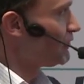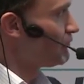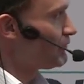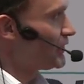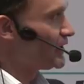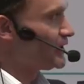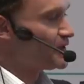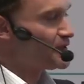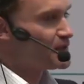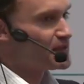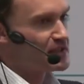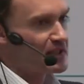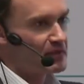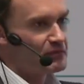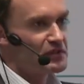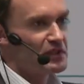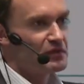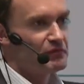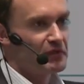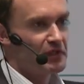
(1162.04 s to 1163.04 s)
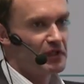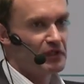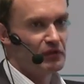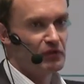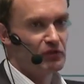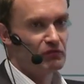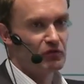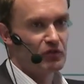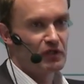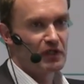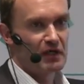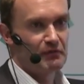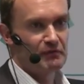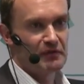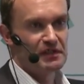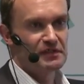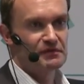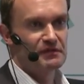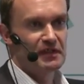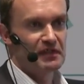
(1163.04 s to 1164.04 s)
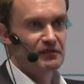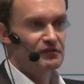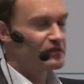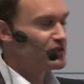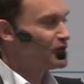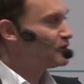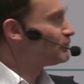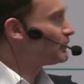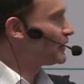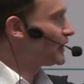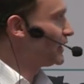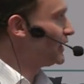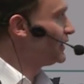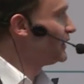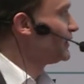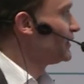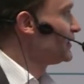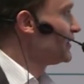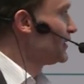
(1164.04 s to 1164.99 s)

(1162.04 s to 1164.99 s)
but this is something we can overcome, as we have seen by